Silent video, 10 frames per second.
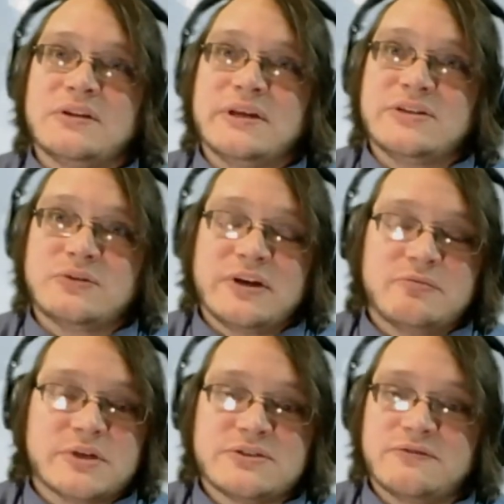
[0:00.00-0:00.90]
They don't
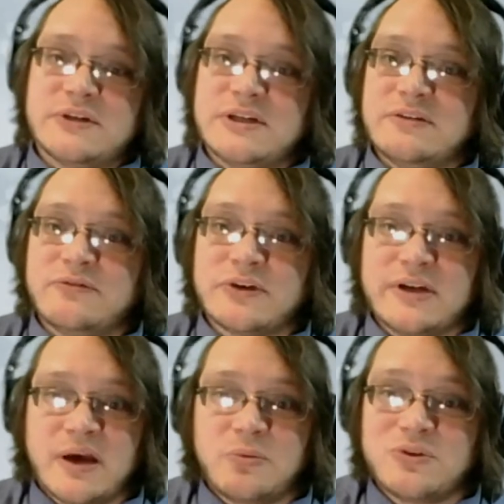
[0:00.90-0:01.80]
have much affinity for
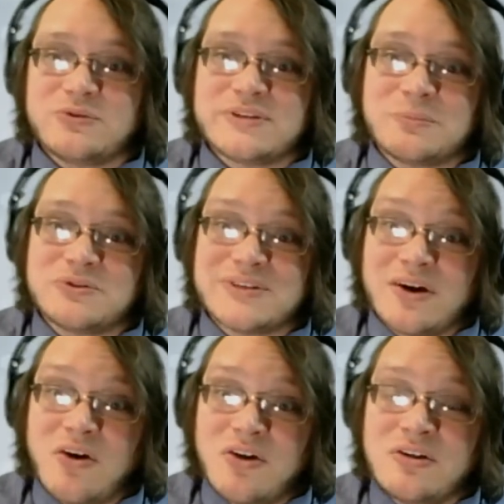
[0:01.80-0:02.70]
cannabinoid receptors at
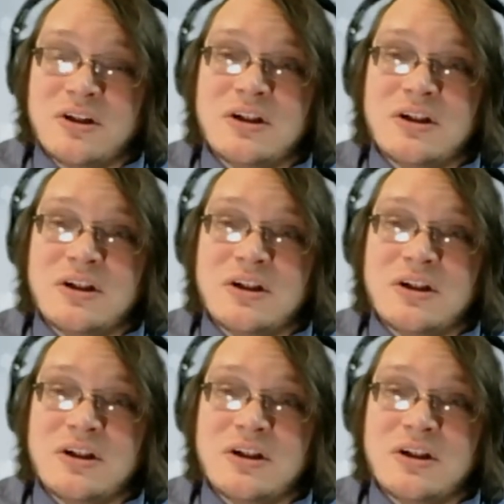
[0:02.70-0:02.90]
all,